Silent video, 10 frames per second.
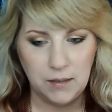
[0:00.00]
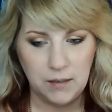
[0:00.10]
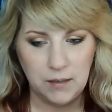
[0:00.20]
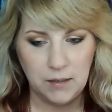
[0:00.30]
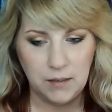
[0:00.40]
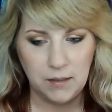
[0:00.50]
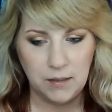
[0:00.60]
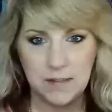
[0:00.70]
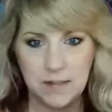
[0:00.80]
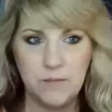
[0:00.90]
we've
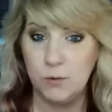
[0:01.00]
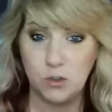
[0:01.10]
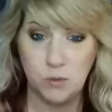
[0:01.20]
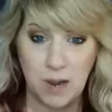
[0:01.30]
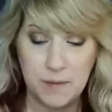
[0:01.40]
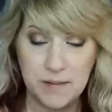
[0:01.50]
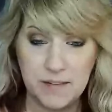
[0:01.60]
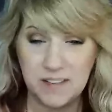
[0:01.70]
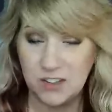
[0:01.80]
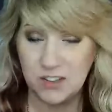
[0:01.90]
gone through
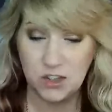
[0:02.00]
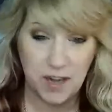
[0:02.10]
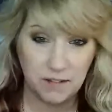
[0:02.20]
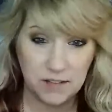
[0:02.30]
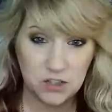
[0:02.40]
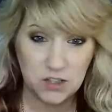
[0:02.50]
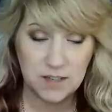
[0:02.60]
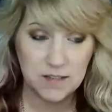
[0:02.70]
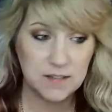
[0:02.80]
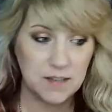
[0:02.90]
traumas,
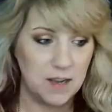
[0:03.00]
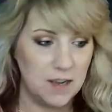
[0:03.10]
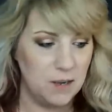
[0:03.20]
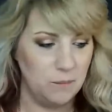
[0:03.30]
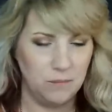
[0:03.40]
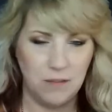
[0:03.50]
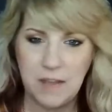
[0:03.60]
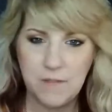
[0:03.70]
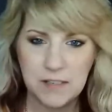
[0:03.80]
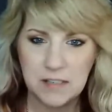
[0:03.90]
challenges,
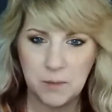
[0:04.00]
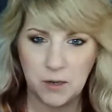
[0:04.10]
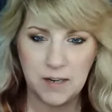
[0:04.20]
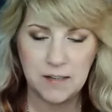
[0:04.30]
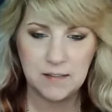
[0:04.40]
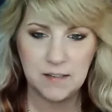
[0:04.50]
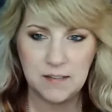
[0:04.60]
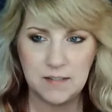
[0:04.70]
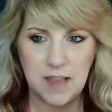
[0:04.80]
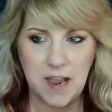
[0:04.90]
life
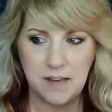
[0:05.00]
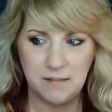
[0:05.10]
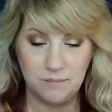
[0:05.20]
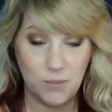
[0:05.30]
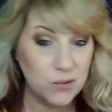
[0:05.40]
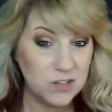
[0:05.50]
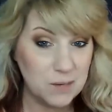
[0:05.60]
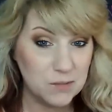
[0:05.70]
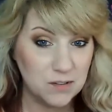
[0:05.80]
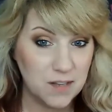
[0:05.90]
experiences that most
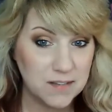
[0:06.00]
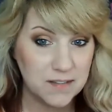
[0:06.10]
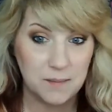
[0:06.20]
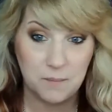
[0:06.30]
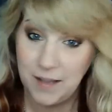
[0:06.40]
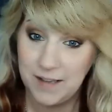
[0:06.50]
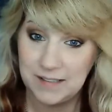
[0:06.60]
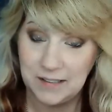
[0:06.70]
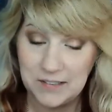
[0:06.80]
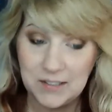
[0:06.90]
times are less than
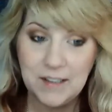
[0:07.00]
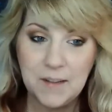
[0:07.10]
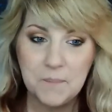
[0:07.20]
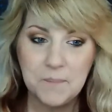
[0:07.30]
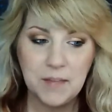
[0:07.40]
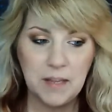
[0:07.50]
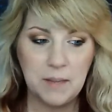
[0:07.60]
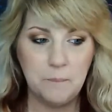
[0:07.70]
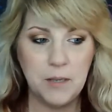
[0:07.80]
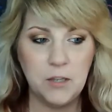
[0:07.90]
pleasant.
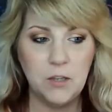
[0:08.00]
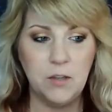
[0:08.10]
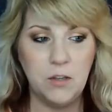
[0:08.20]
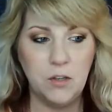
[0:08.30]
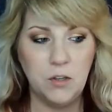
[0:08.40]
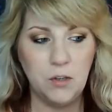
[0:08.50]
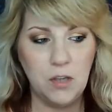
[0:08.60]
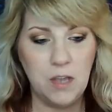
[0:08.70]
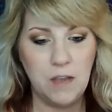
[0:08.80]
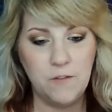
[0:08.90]
But
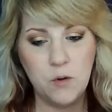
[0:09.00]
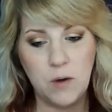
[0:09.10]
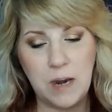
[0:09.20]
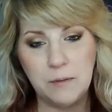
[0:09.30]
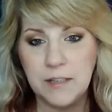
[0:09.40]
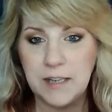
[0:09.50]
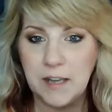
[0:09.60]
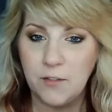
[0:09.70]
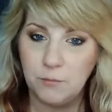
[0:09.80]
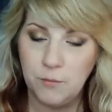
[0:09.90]
if you're able to
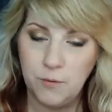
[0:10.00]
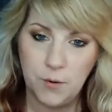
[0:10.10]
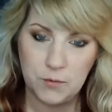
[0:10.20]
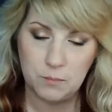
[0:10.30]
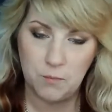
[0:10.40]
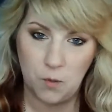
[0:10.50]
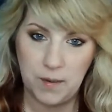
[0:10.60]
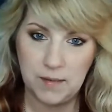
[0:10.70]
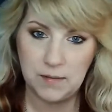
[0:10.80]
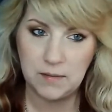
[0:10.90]
get through those
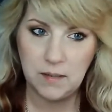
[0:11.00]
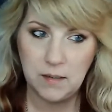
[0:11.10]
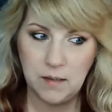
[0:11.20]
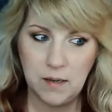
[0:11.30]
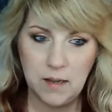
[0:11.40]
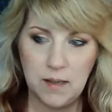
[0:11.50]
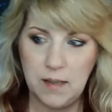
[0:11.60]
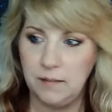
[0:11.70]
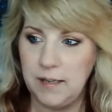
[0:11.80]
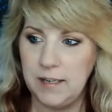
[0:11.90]
moments,
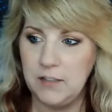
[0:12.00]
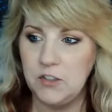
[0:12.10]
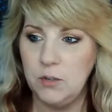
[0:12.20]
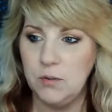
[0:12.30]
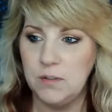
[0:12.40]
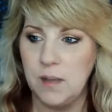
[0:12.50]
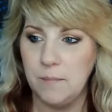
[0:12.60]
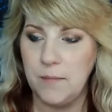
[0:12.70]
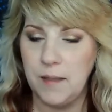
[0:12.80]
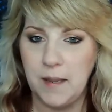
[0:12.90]
it leads to
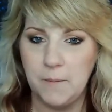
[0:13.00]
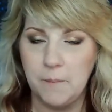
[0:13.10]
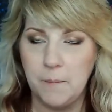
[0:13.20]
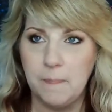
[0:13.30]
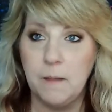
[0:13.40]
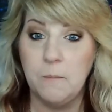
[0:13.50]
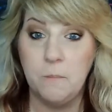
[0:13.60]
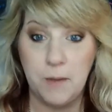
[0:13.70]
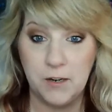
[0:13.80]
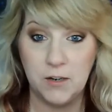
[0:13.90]
something
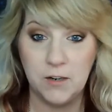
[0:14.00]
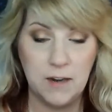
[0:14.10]
bigger